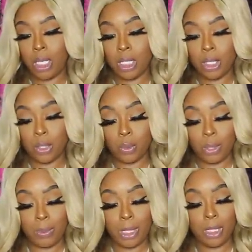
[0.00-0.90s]
And it's the
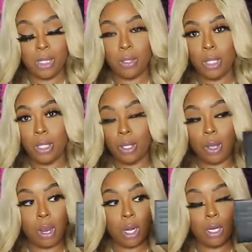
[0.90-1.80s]
three-piece. You get the
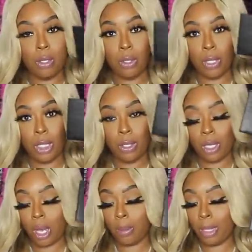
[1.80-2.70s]
card holder in here
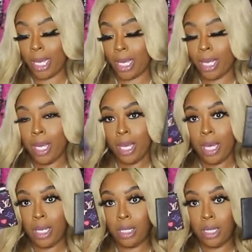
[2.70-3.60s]
in all black
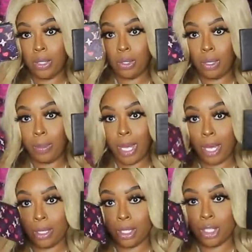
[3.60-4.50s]
and another little
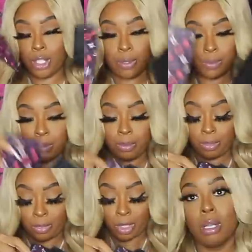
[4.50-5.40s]
pouch.
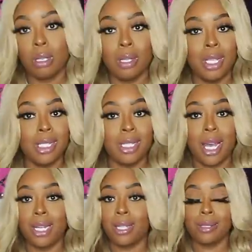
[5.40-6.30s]
That's
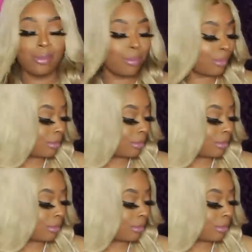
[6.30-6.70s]
not it.